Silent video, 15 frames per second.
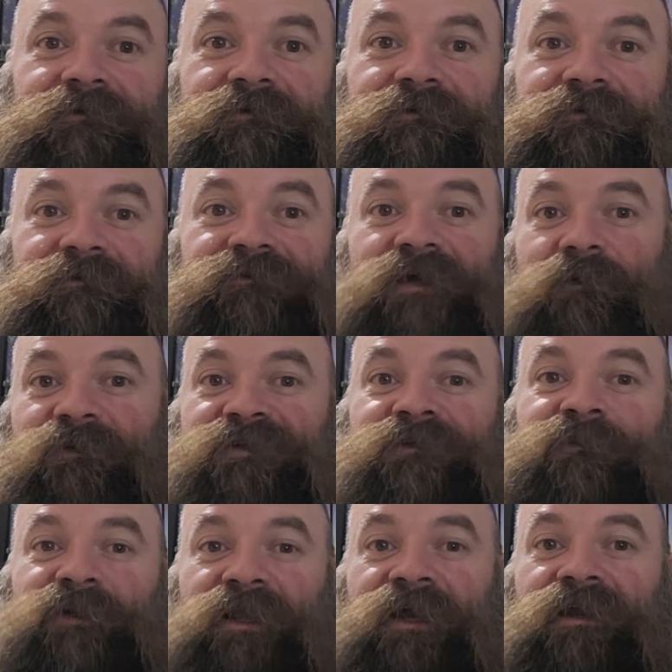there's got to be some
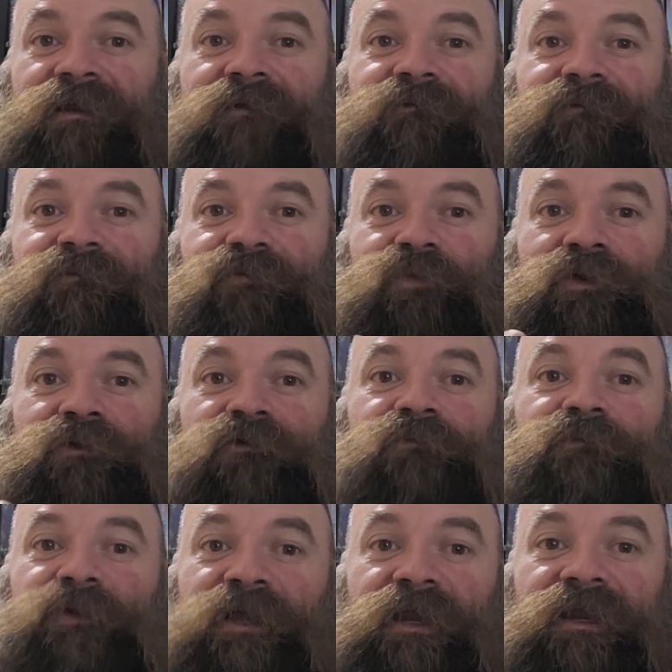planning in when you're
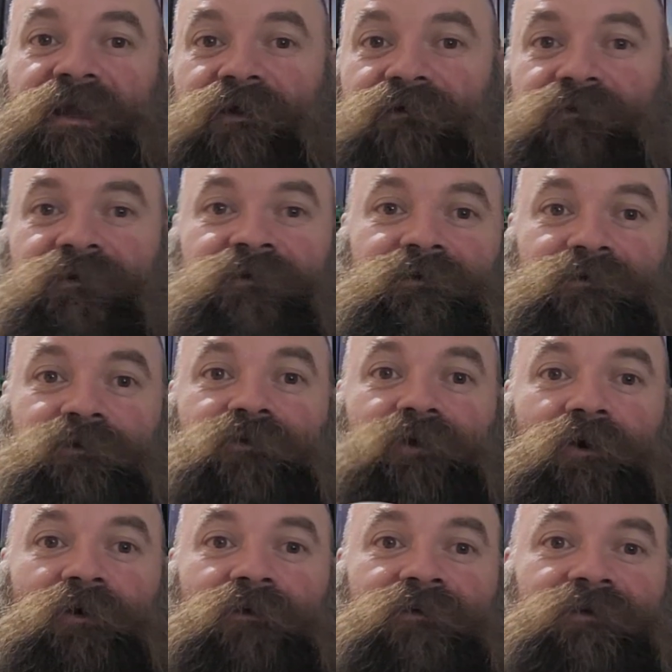planning out your
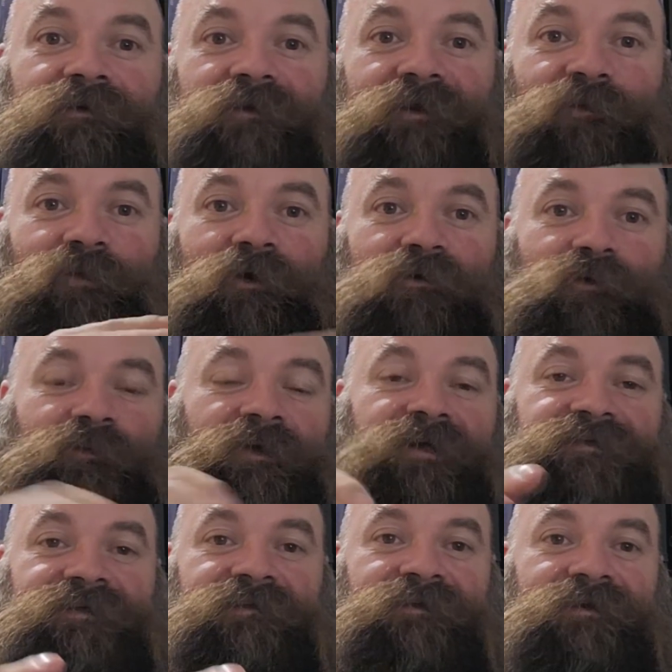garden and where you're
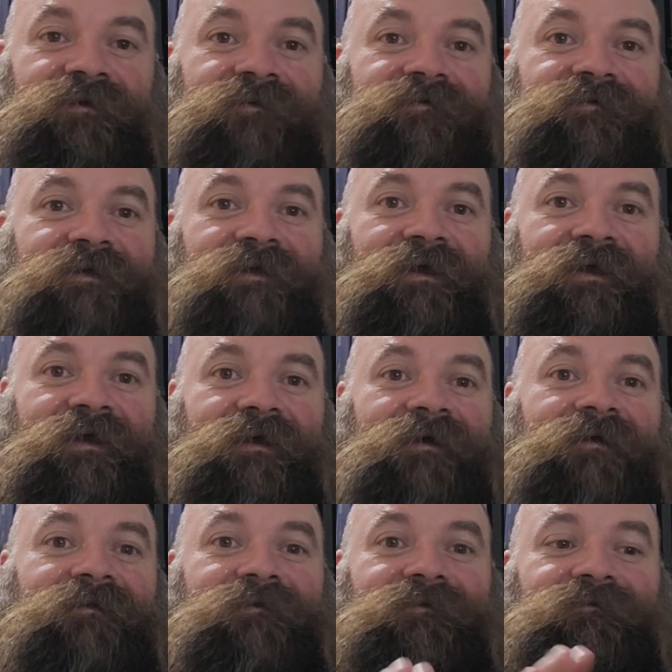placing things
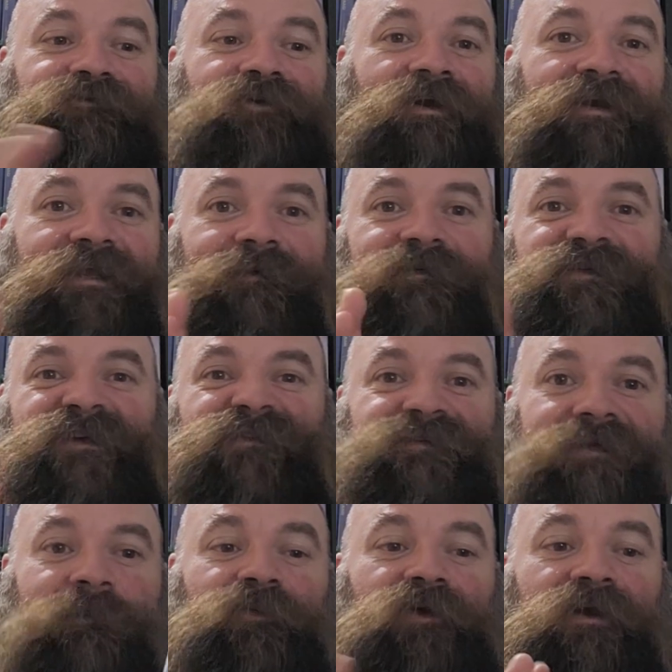and trying to keep stuff
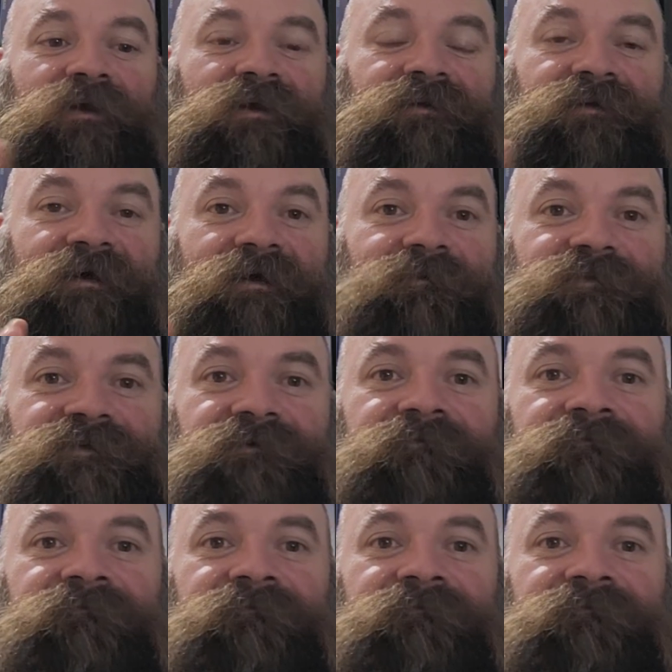separated at times.